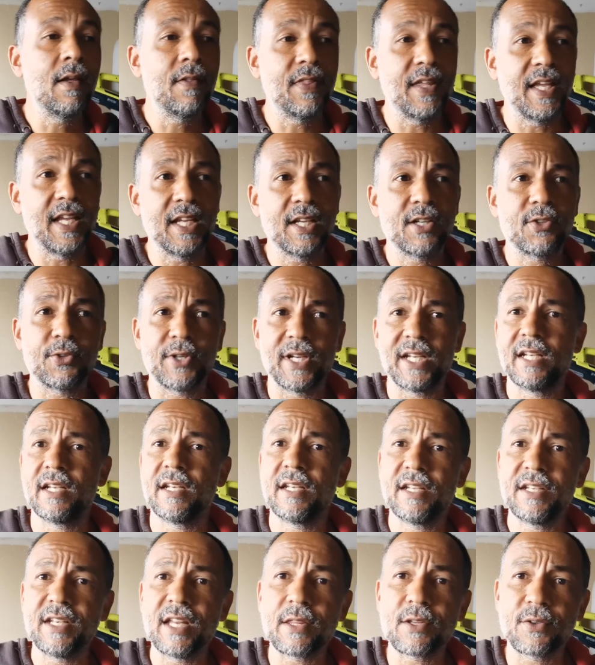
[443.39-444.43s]
They
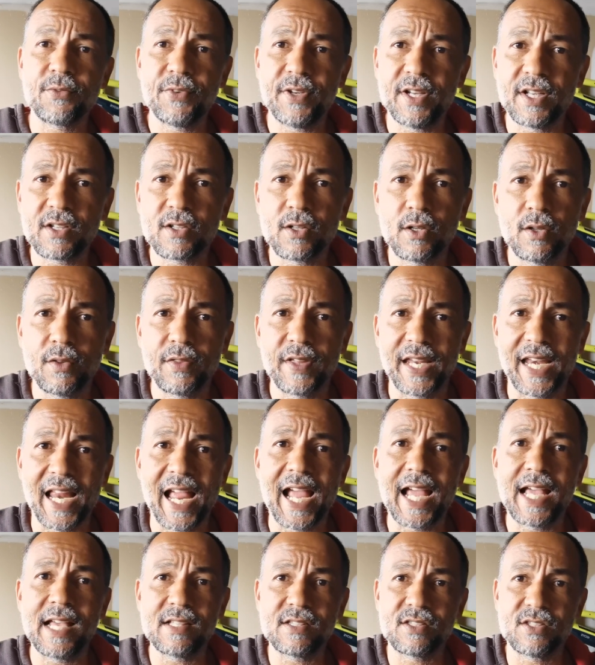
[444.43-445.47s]
created another vehicle that
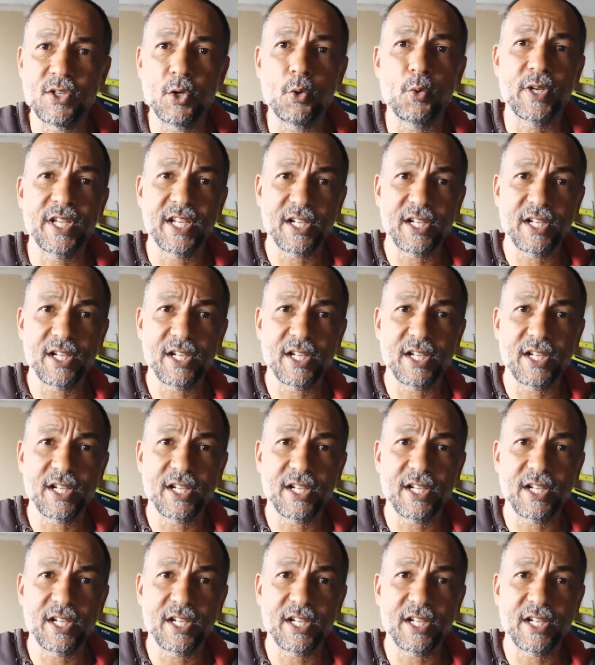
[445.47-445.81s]
has no